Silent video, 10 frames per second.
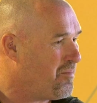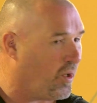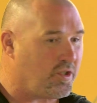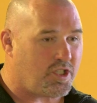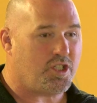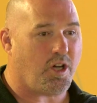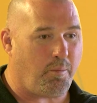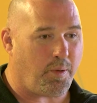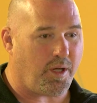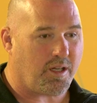Bungee
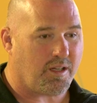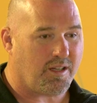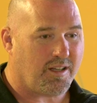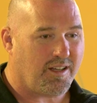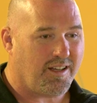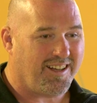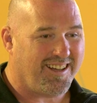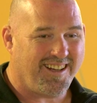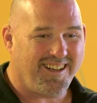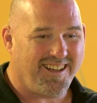jumping,
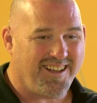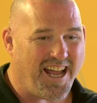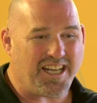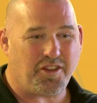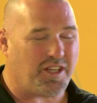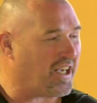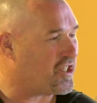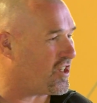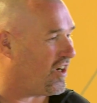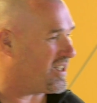anything
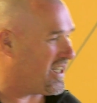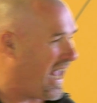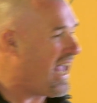exciting,